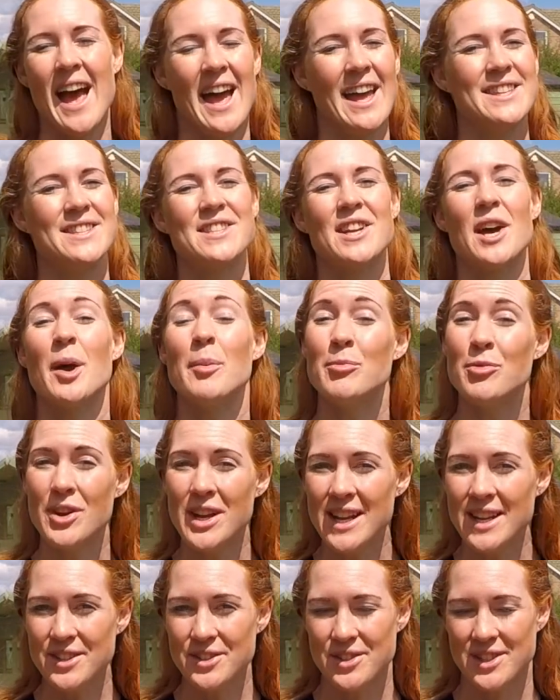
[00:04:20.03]
And I'm
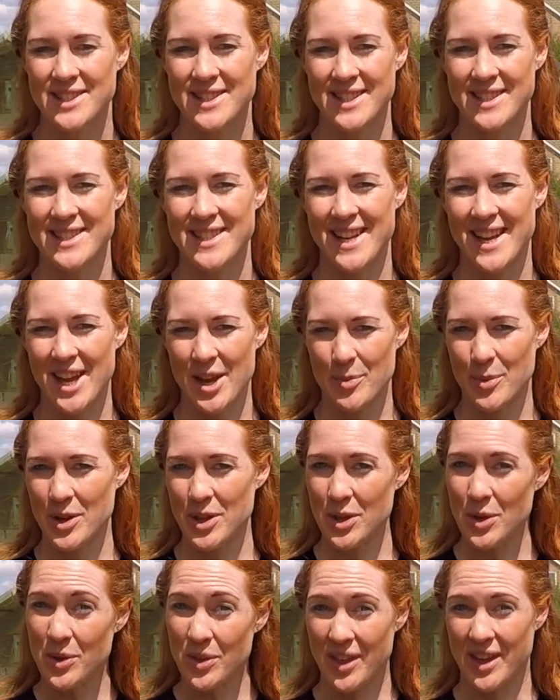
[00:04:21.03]
really interested to hear what
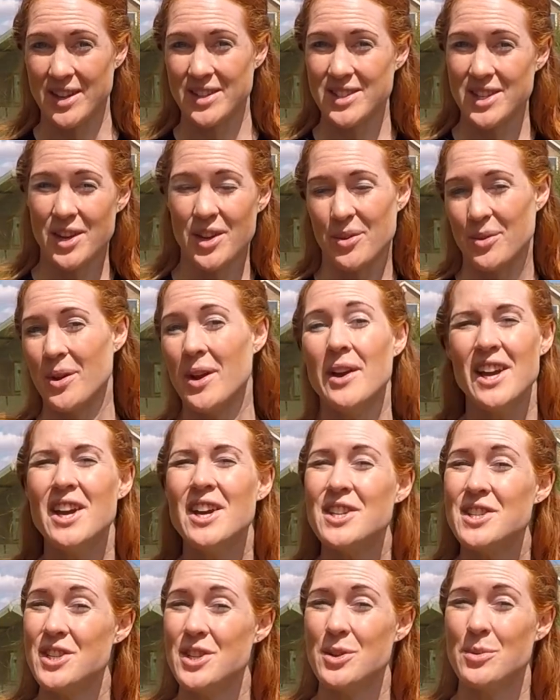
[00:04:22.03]
you think too.
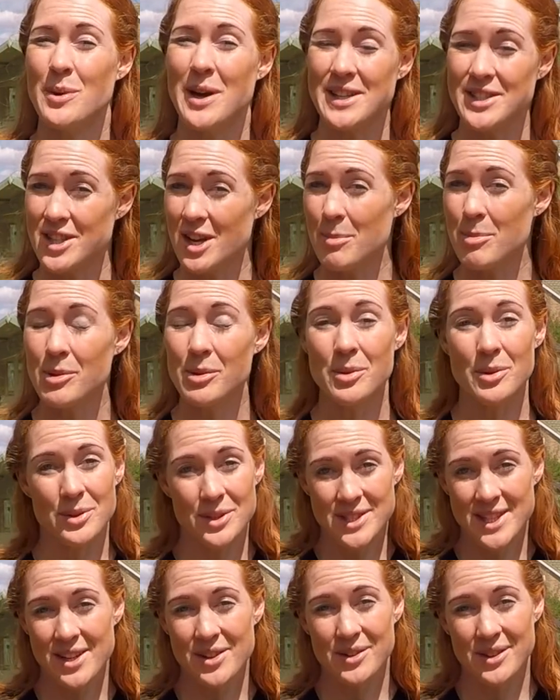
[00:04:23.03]
Do you wear double or
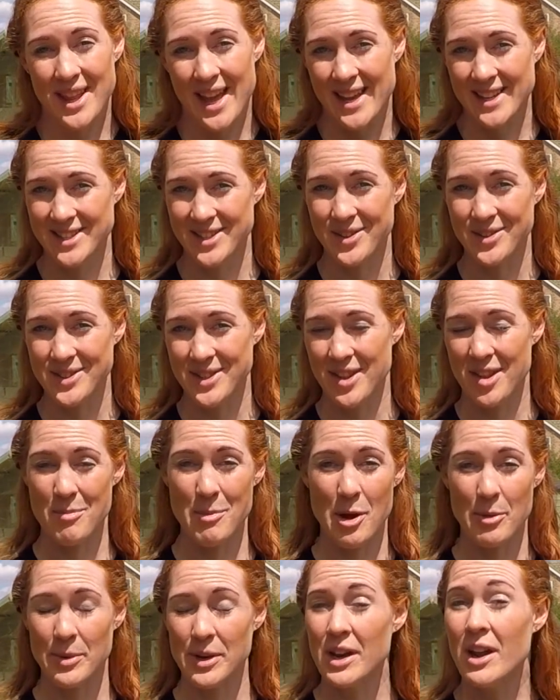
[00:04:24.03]
single layer socks at the
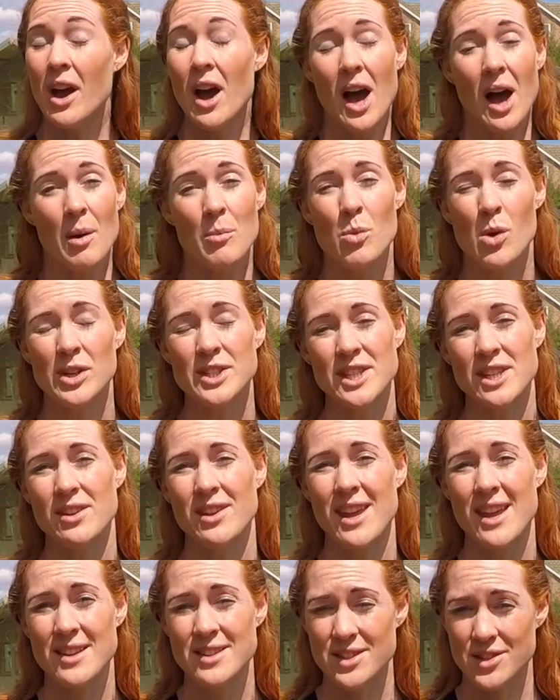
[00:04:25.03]
moment? And what are you
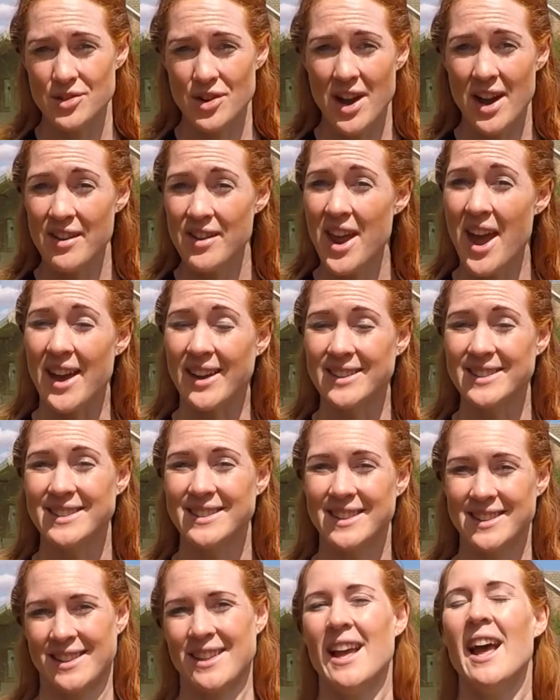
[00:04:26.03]
keen to try out
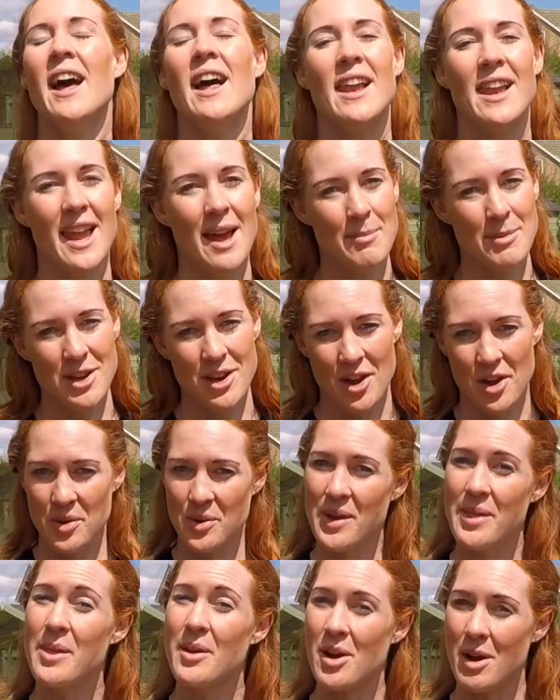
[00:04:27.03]
next? Let me know
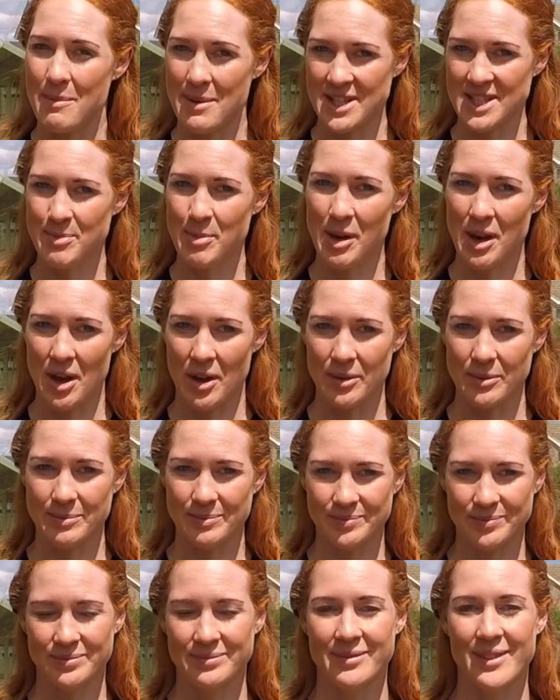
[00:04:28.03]
in the comments below.
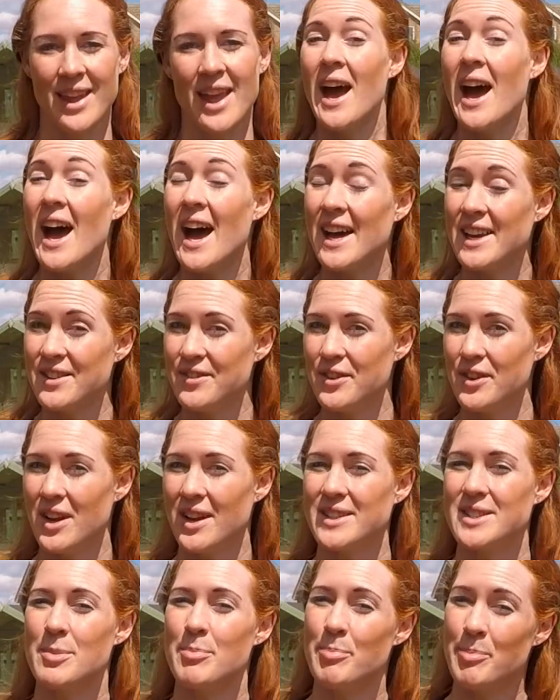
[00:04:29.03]
And if you'd
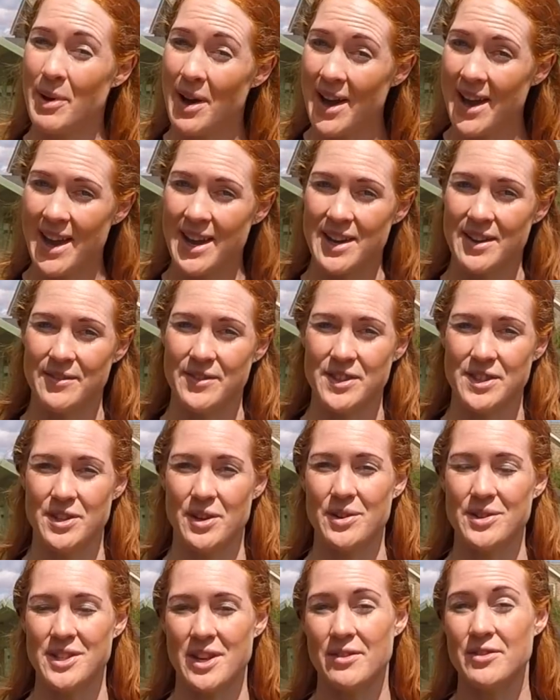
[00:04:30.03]
like to buy any of the
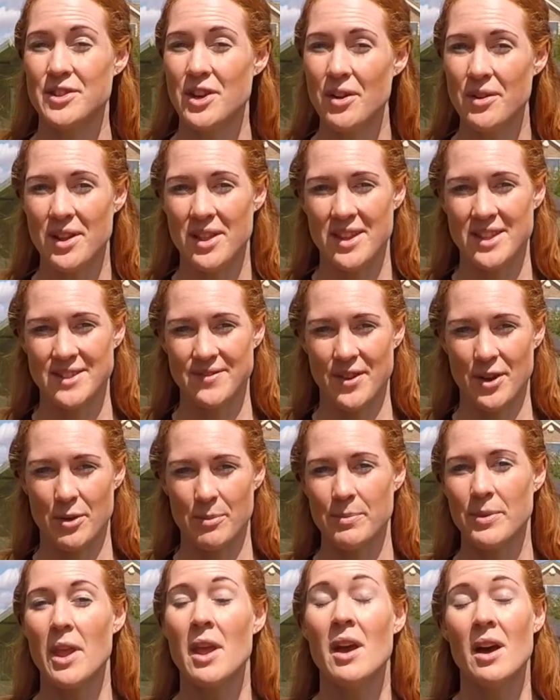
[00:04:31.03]
socks I've shown in this
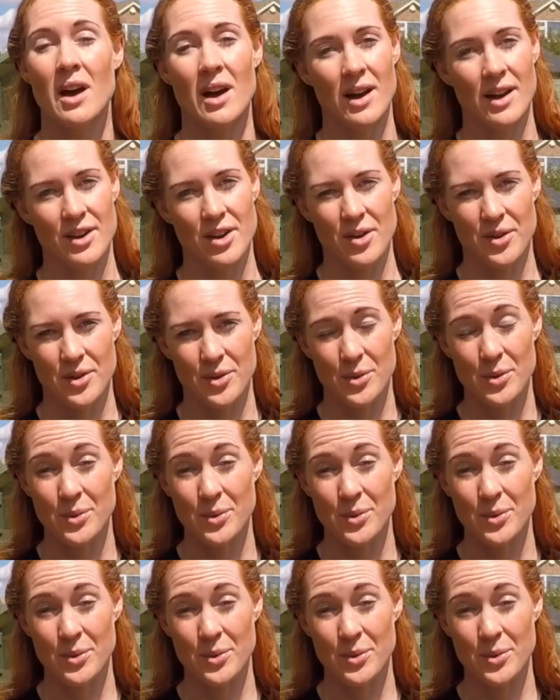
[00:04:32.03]
film, I know you're